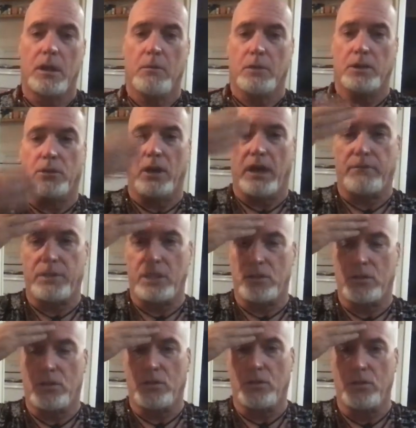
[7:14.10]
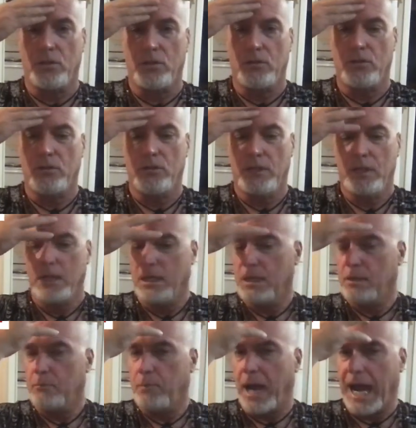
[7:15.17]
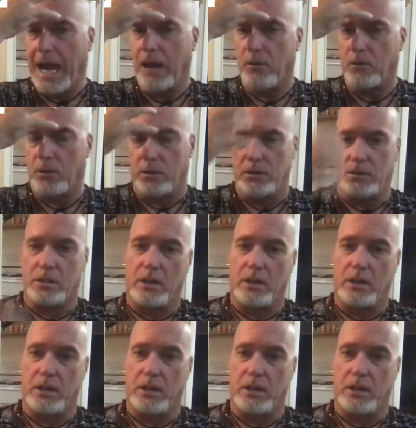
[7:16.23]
But you have these two powers.